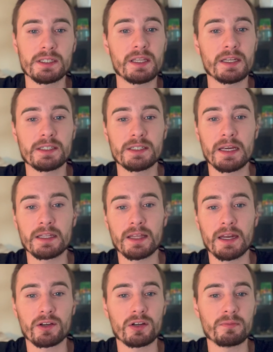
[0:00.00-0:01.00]
They state that
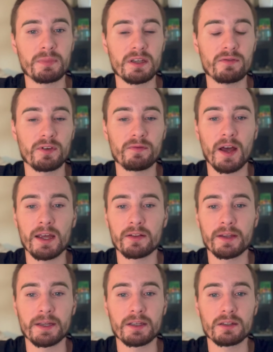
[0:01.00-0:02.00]
it could be for
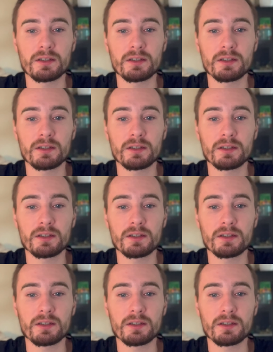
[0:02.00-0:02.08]
violating